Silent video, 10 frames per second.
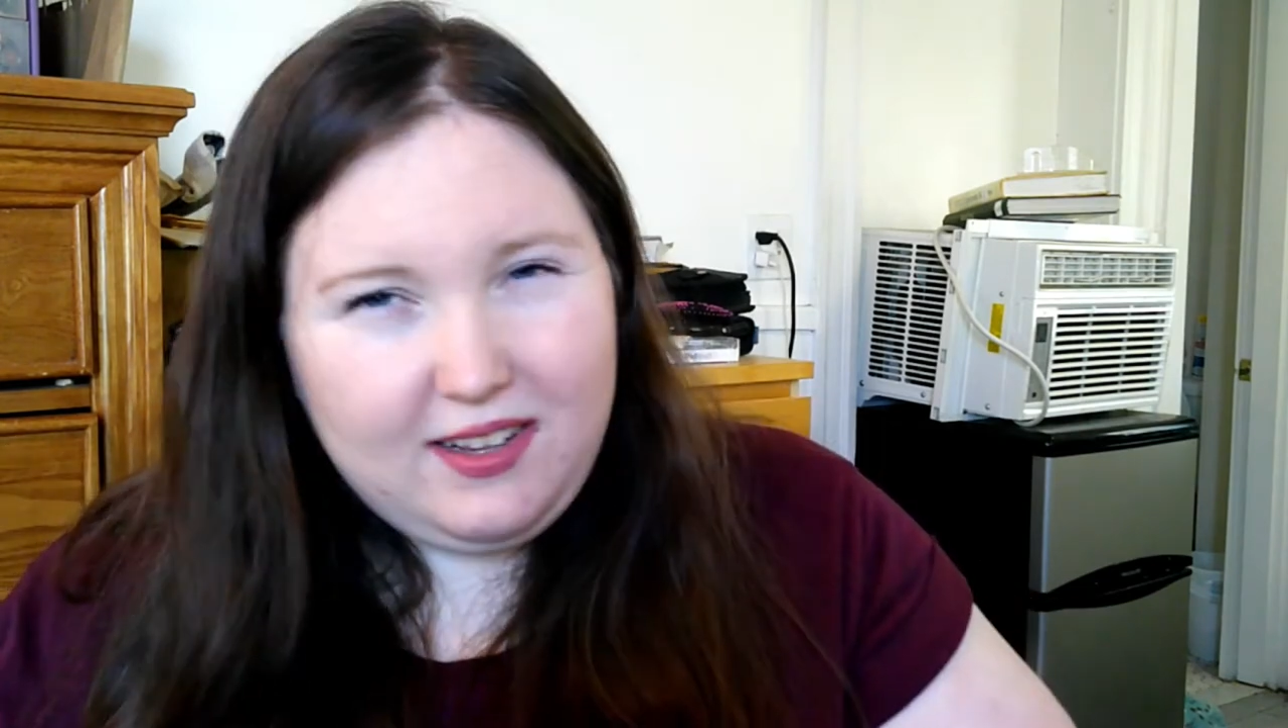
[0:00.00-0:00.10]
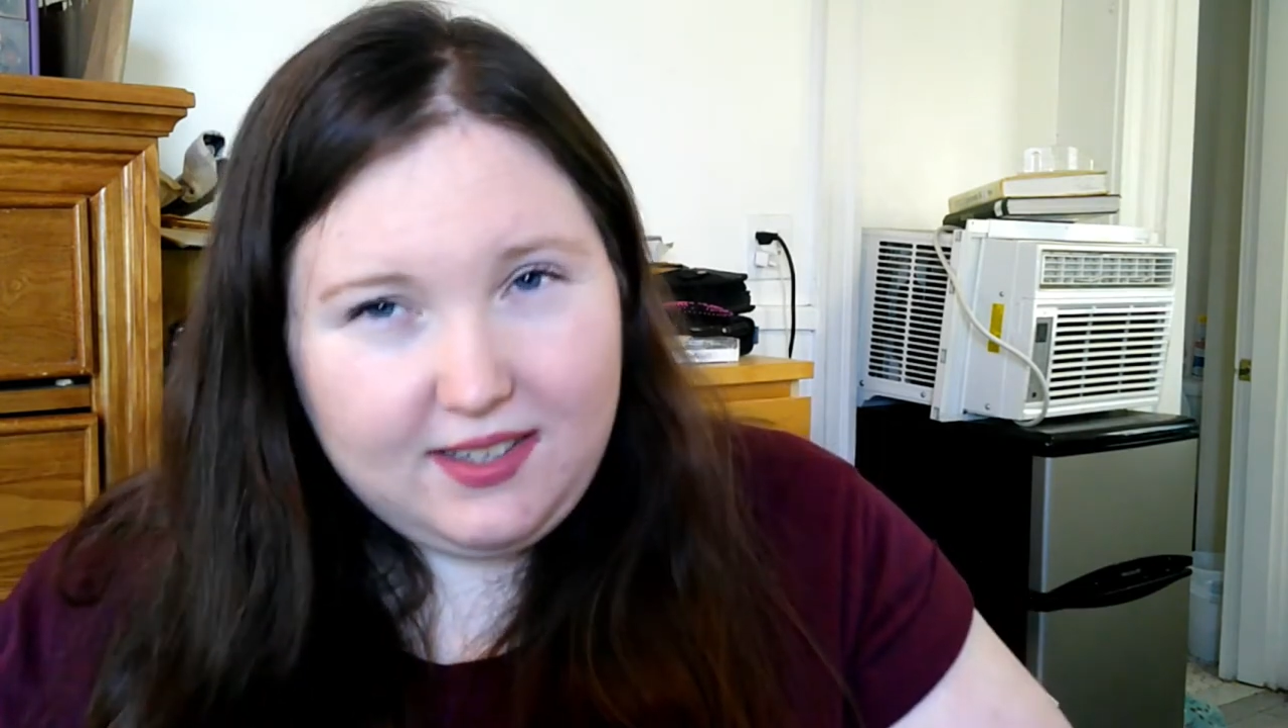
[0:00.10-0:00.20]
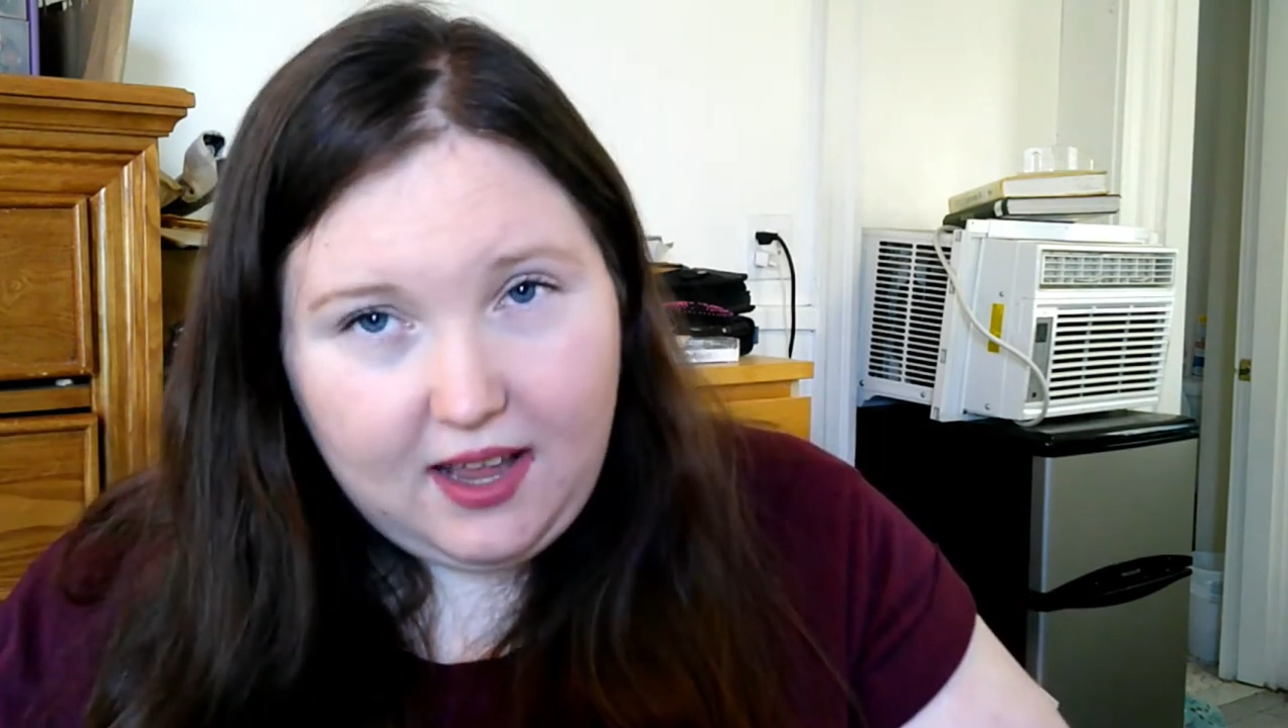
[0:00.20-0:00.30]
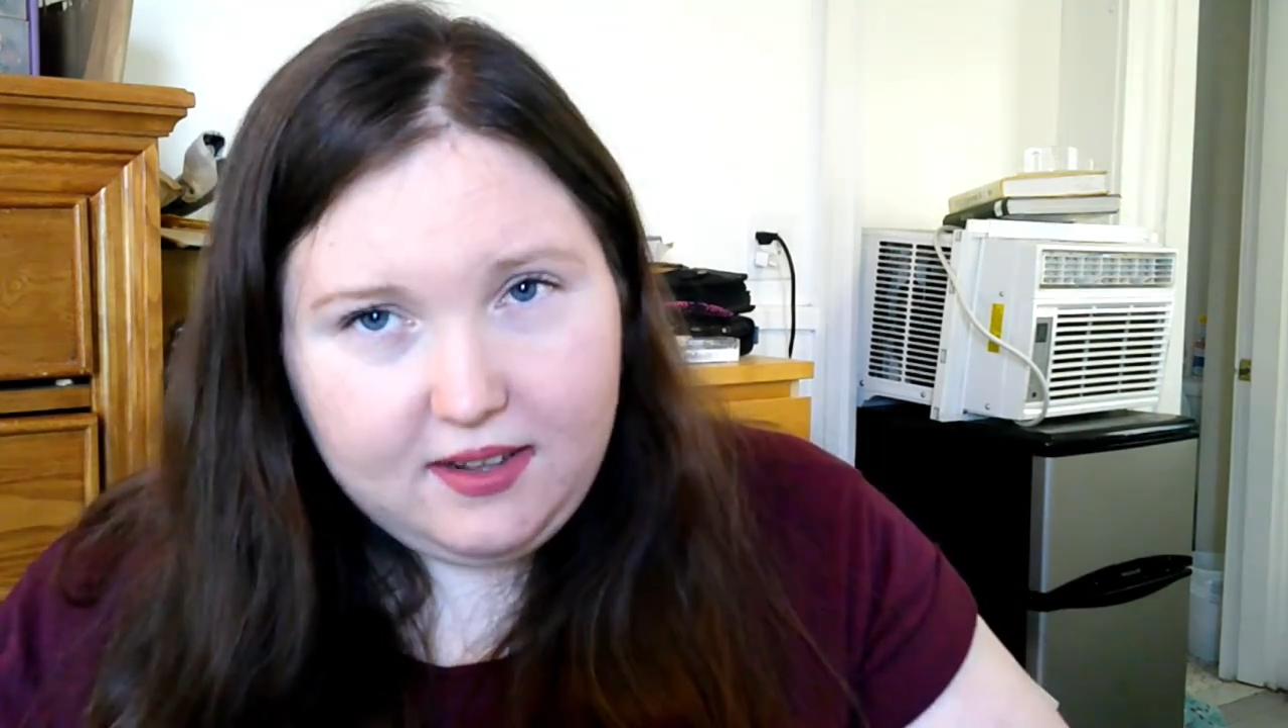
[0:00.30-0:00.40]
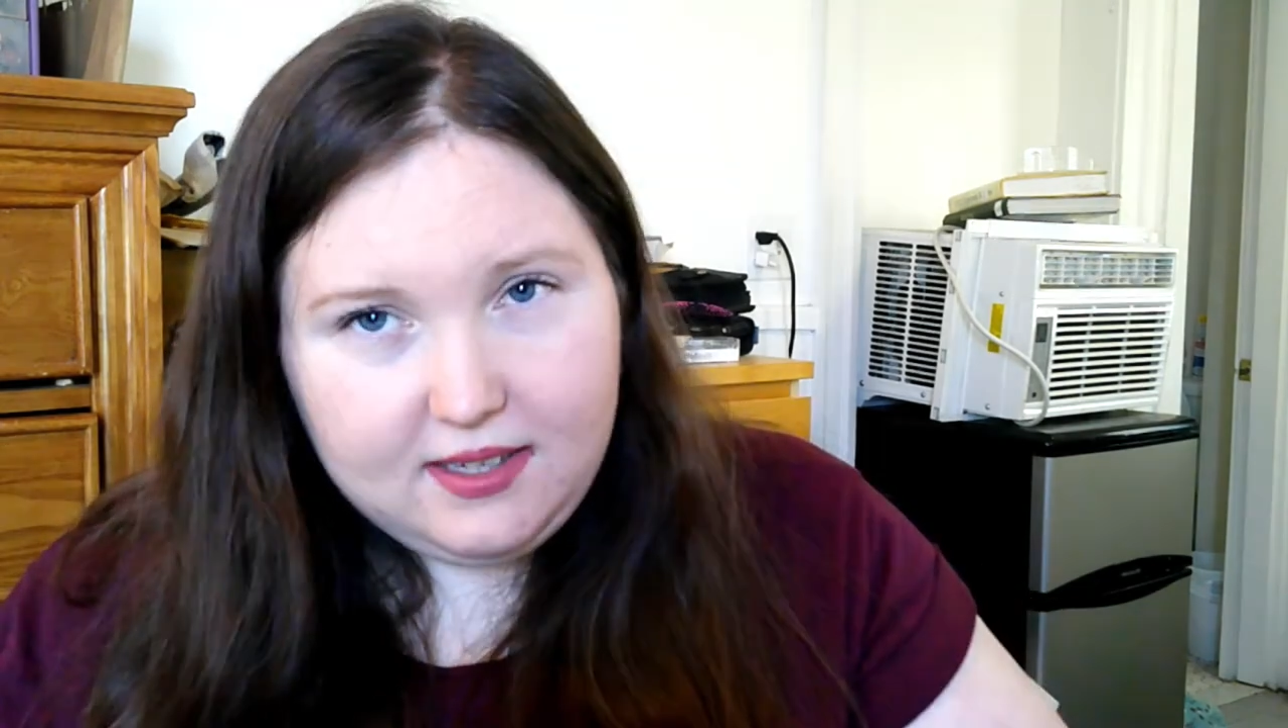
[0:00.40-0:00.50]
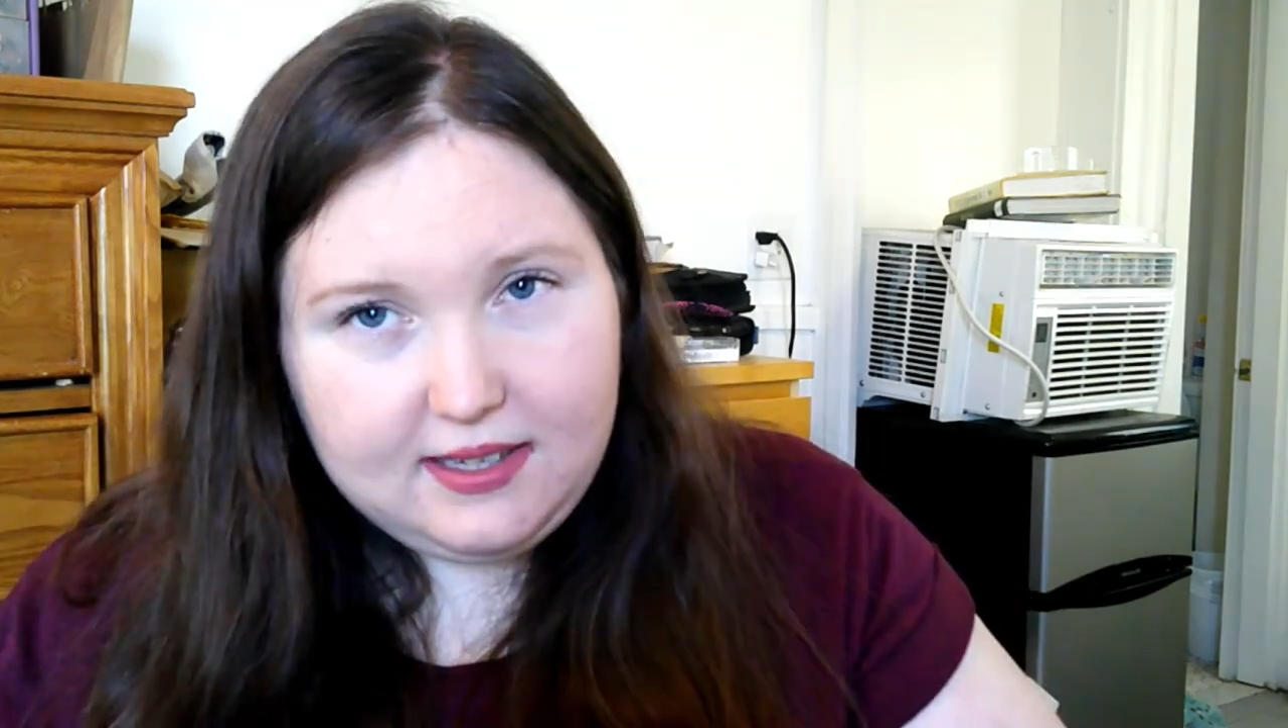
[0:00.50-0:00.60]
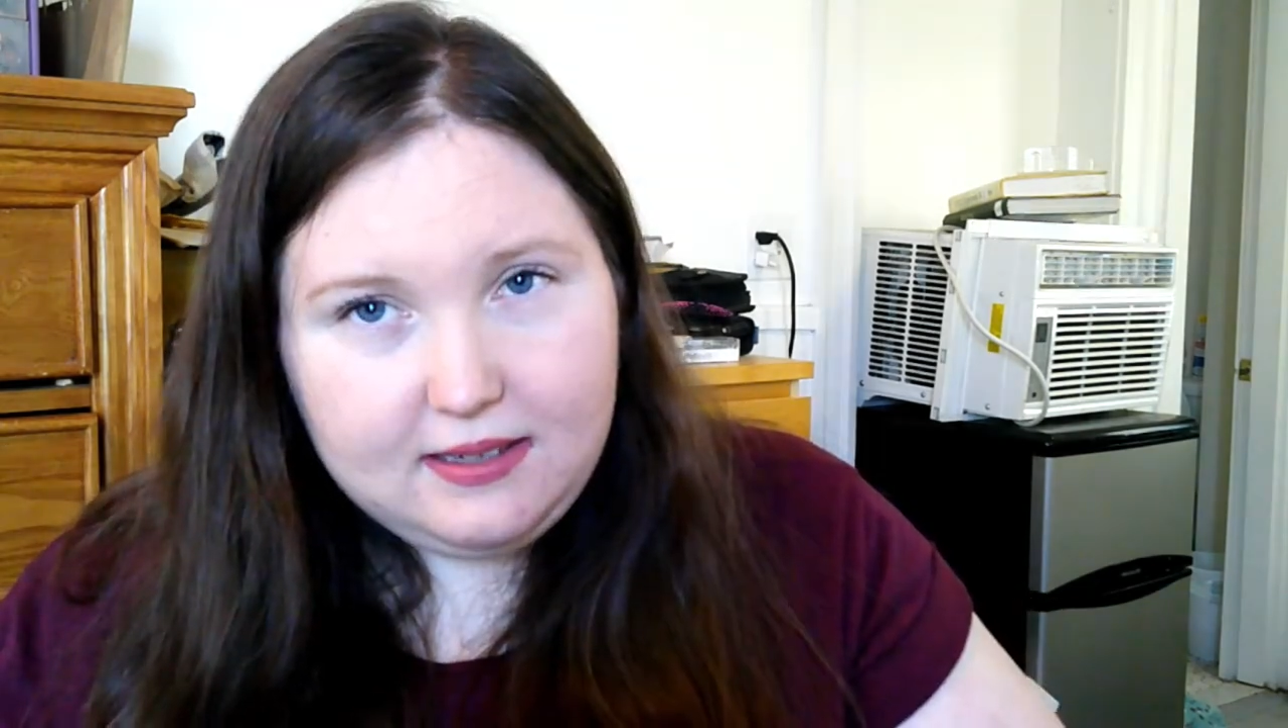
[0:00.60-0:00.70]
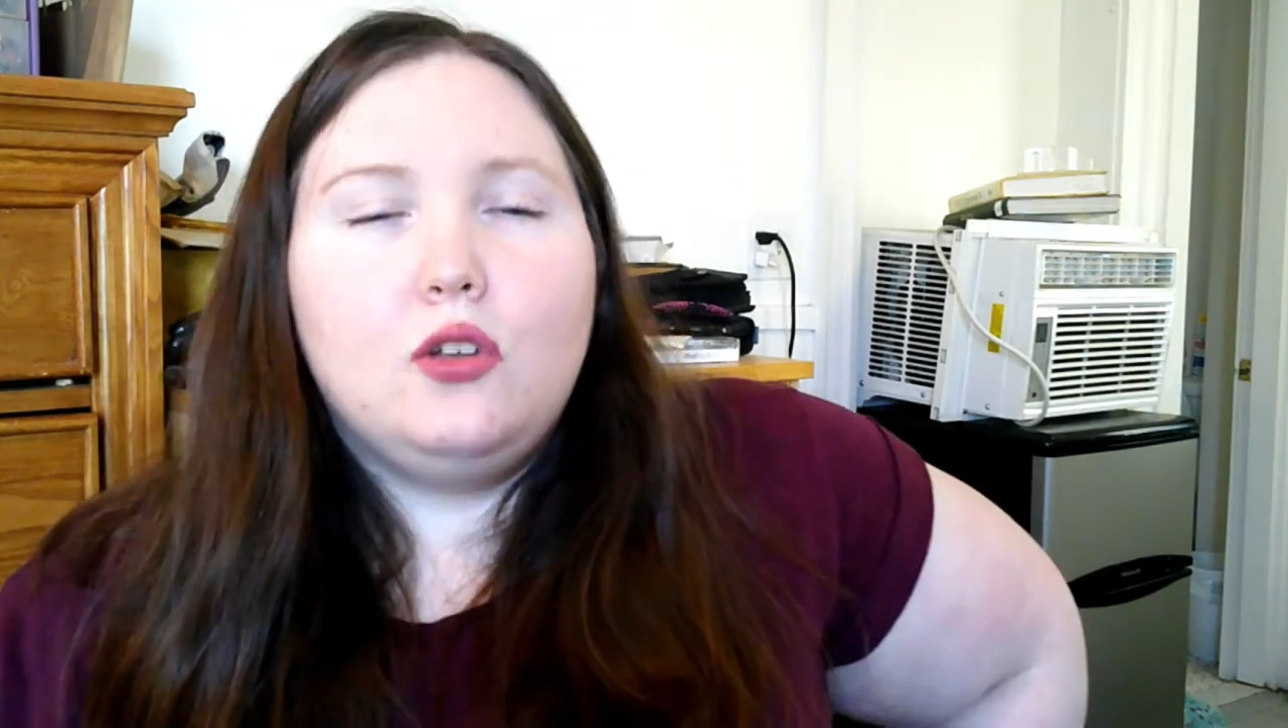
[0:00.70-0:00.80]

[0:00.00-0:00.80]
scents.